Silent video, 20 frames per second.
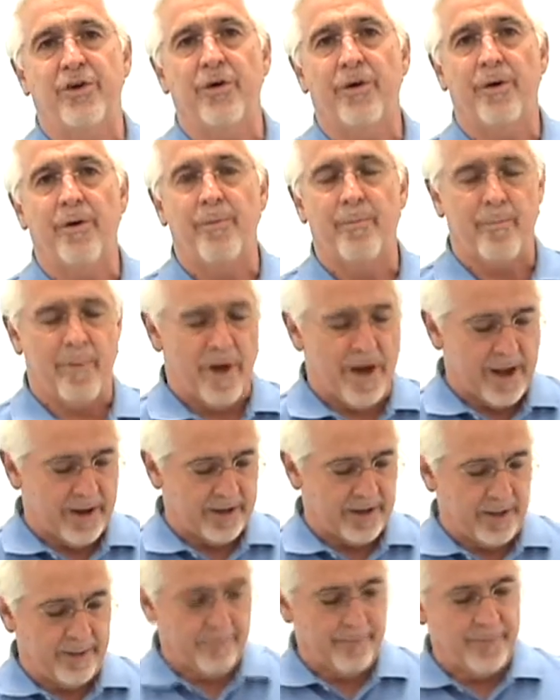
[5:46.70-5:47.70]
your
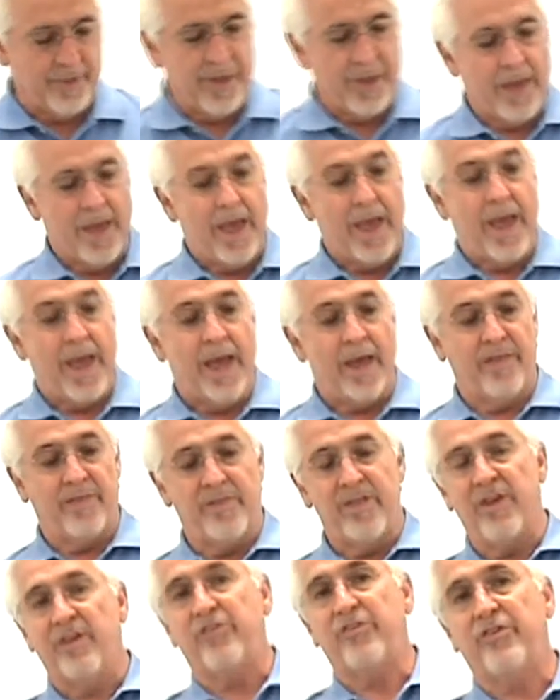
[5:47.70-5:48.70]
pocket,
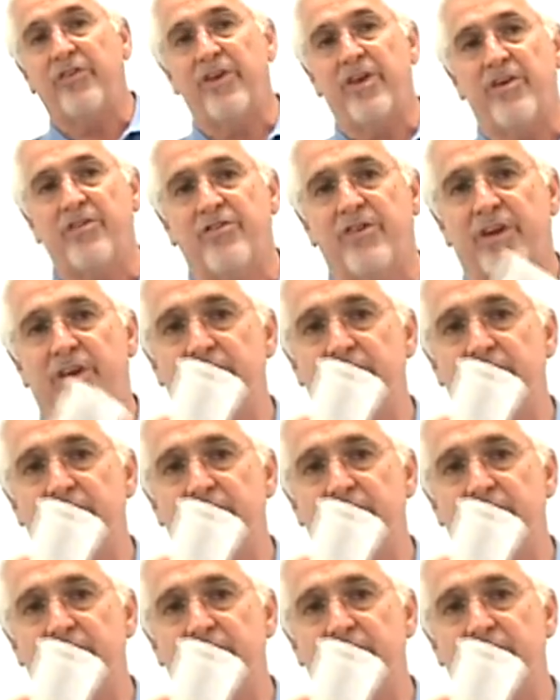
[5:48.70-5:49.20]
and this is the